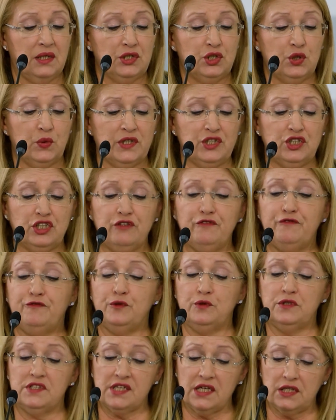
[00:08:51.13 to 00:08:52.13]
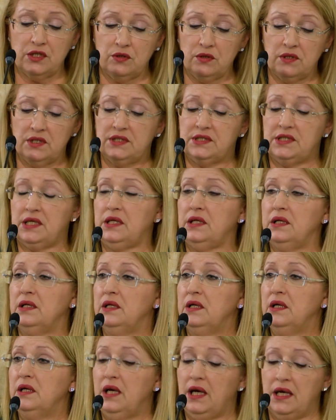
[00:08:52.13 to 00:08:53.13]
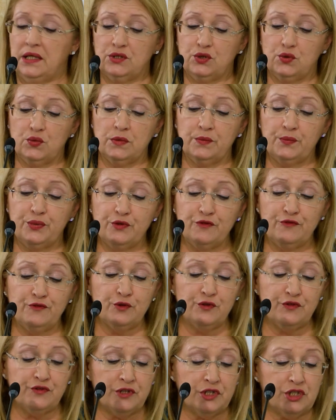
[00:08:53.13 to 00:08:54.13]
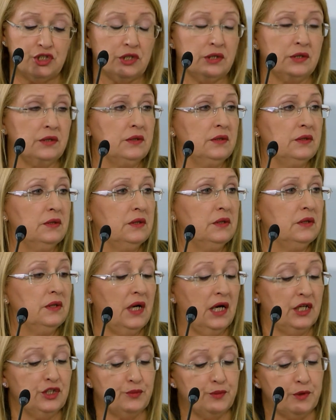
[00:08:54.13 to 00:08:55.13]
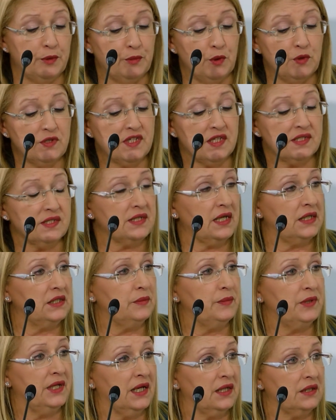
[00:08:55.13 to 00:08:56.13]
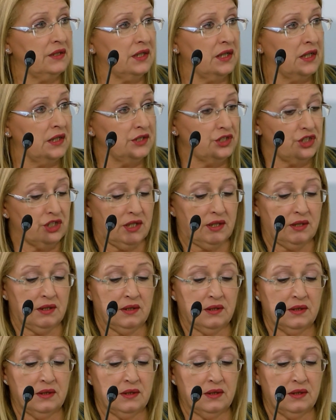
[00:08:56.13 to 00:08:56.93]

to achieve food security, and to improve nutrition and promote sustainable agriculture.